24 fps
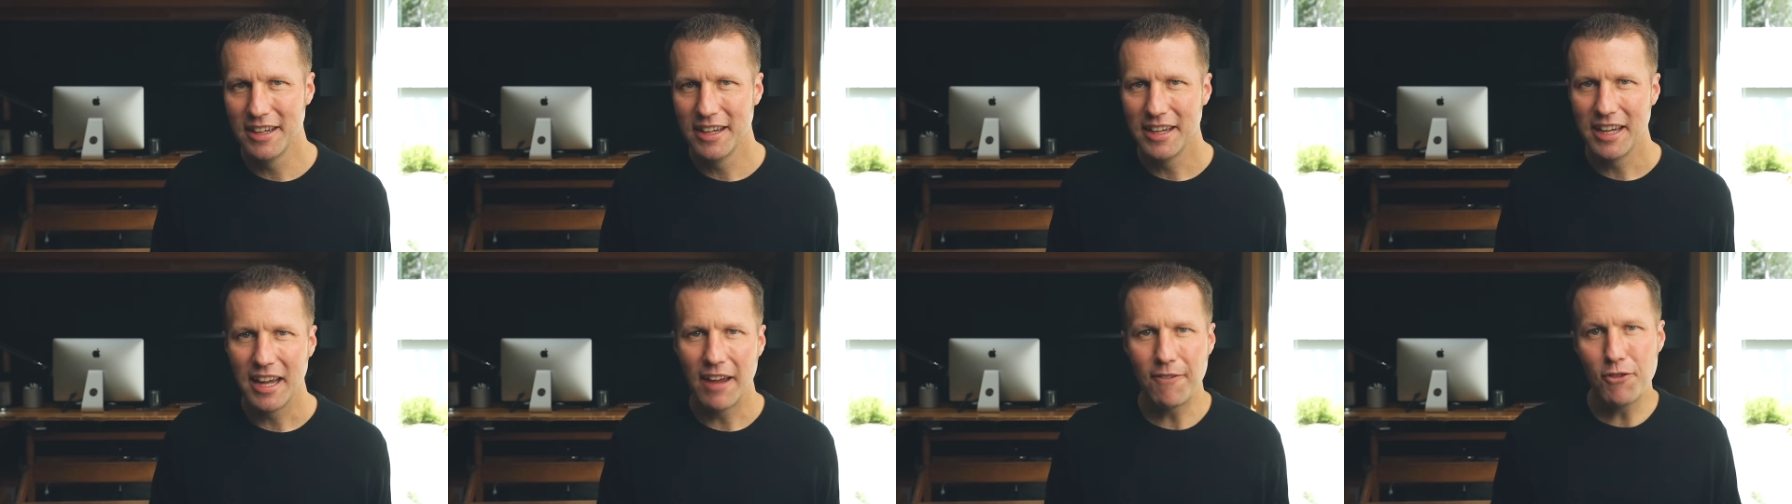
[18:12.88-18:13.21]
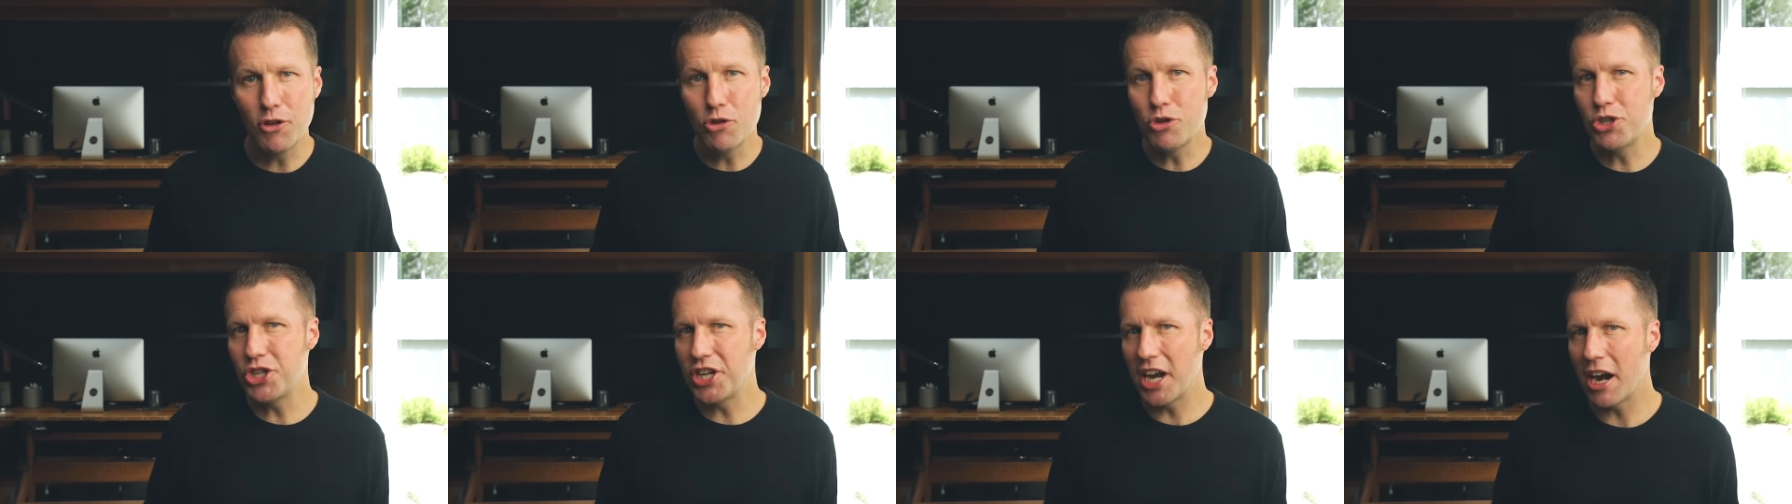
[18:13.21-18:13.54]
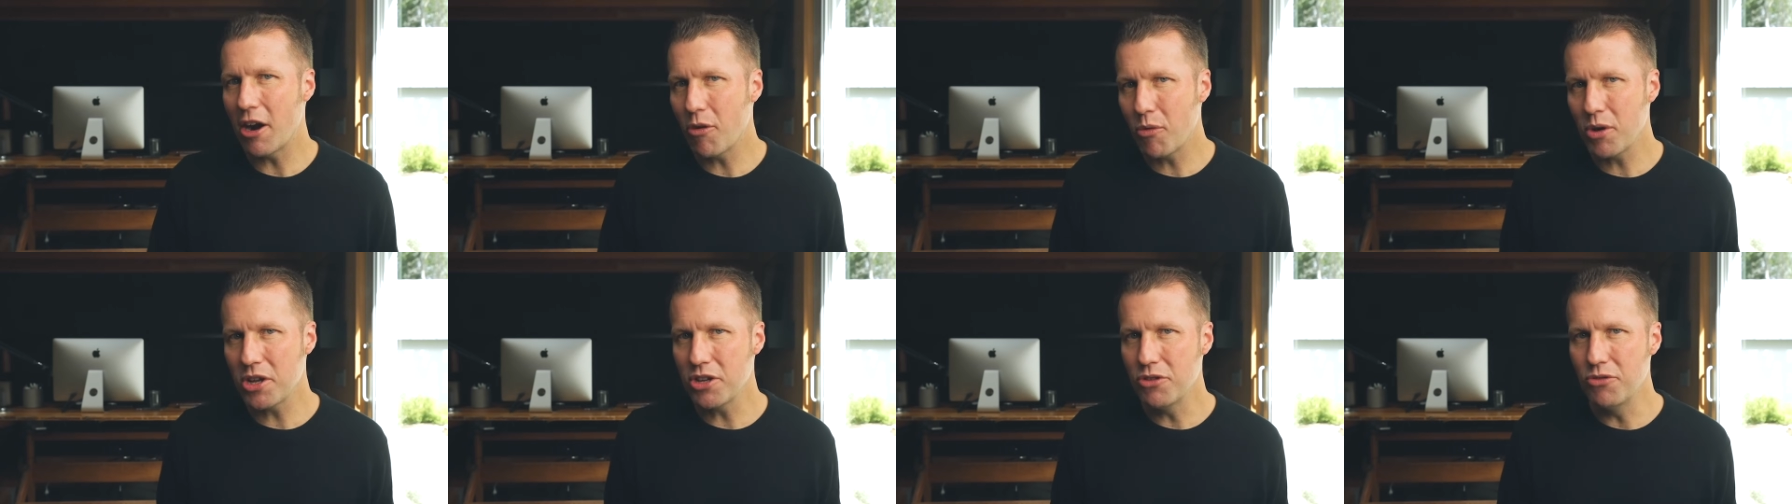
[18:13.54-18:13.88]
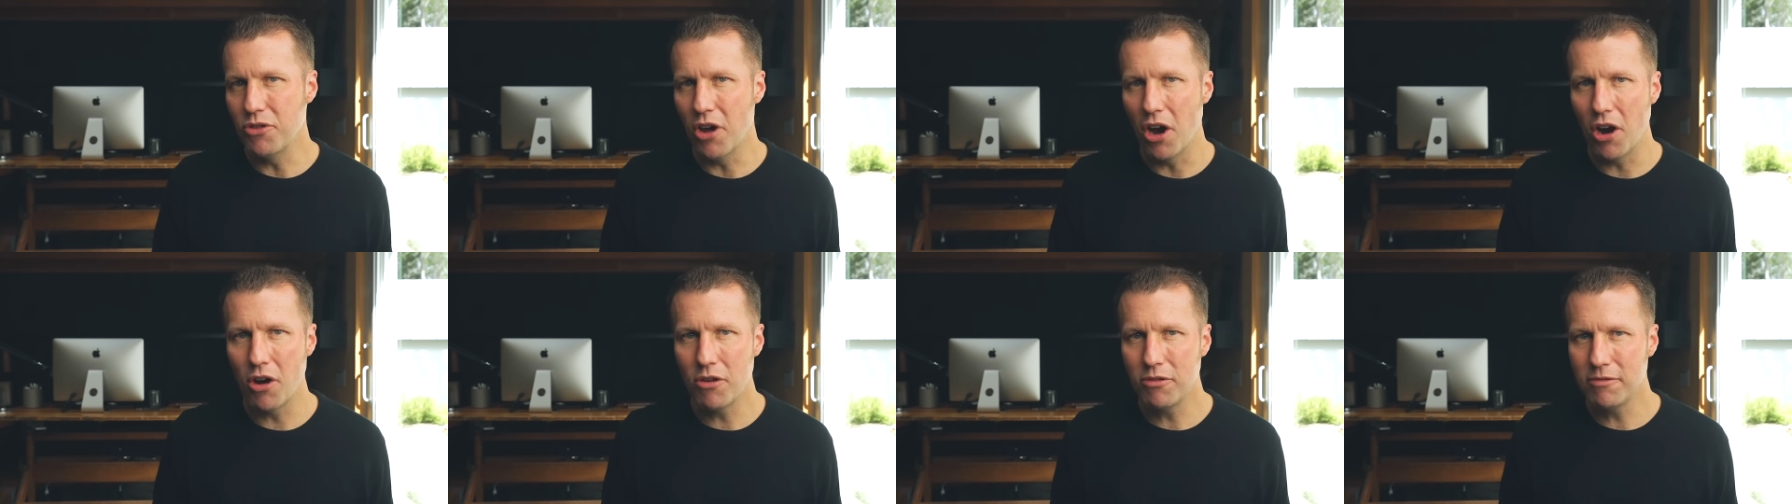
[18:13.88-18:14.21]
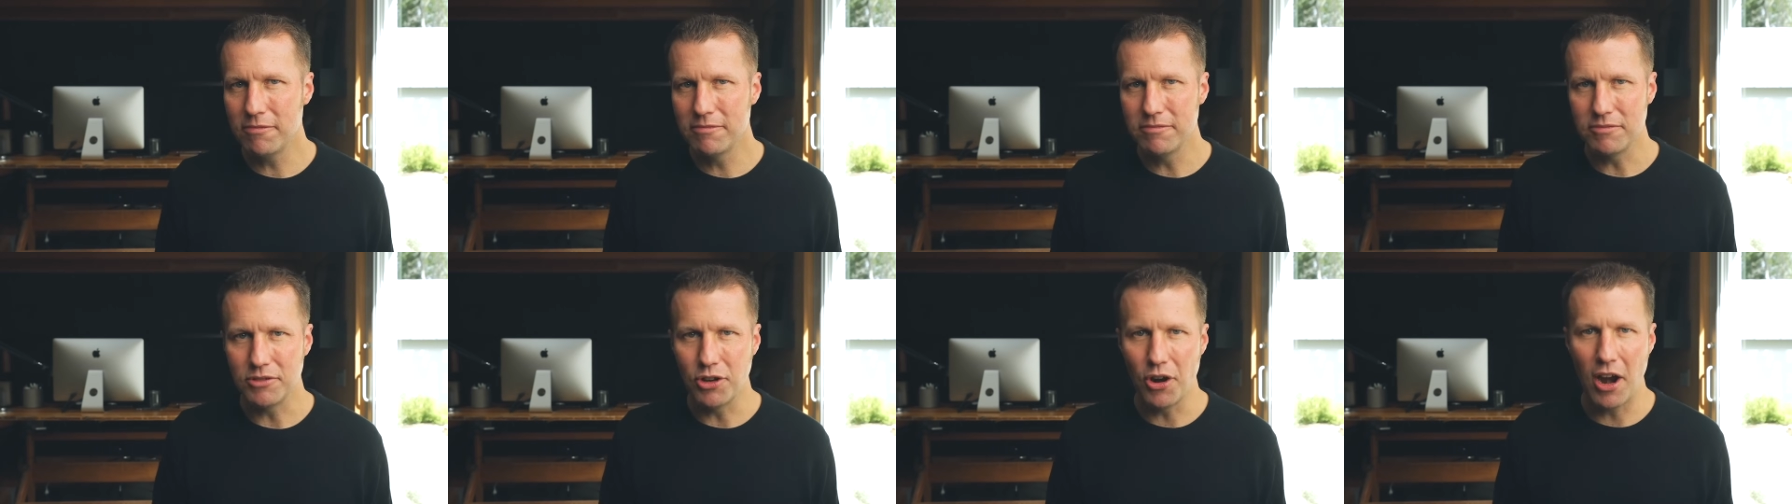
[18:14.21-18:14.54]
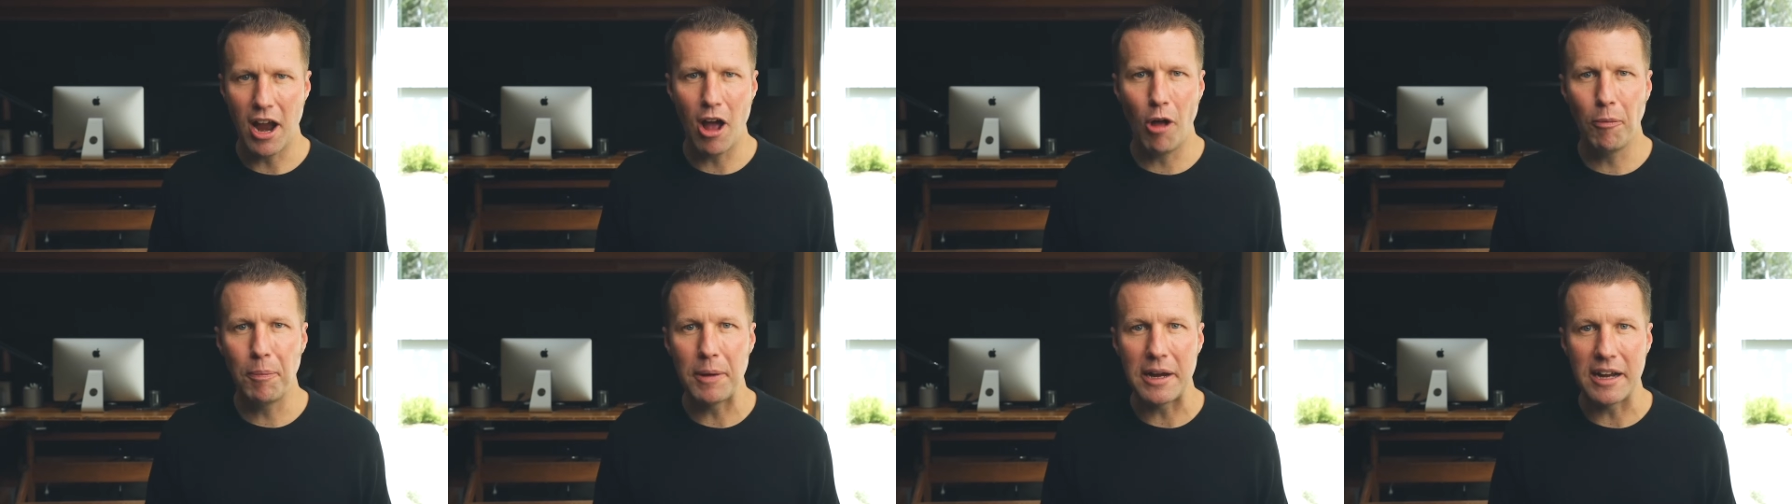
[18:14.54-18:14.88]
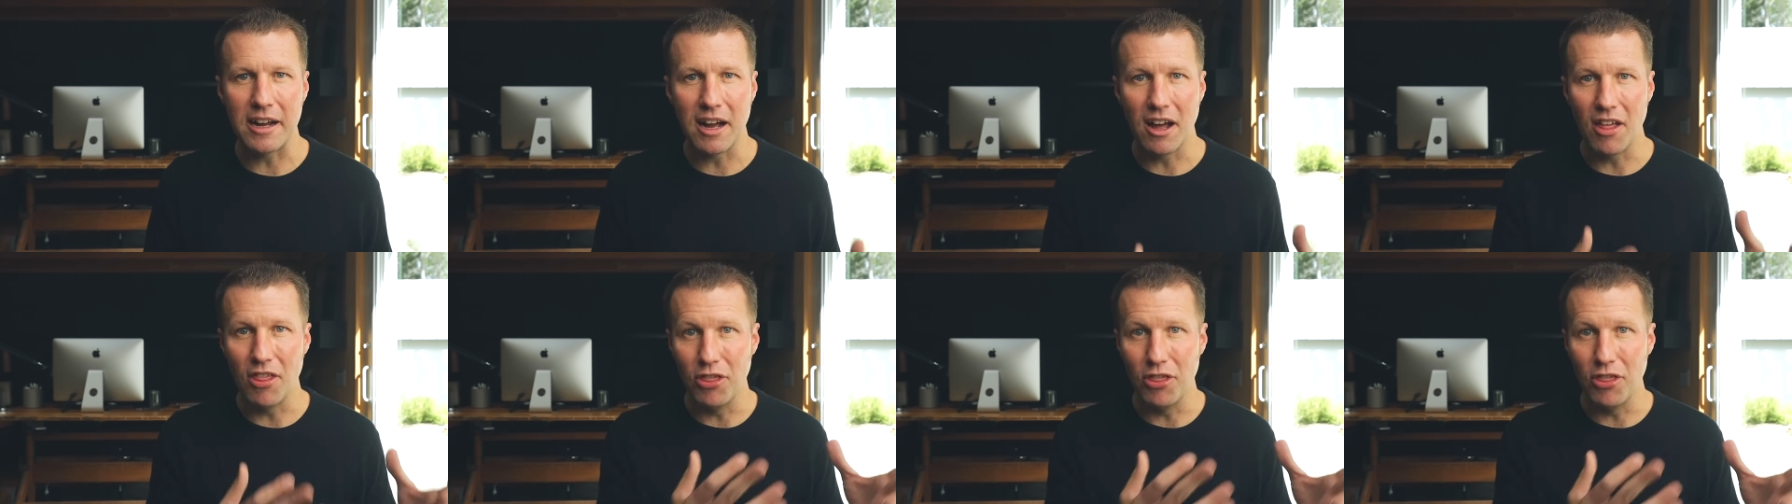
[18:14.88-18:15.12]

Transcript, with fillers: If you share what you know, you're helping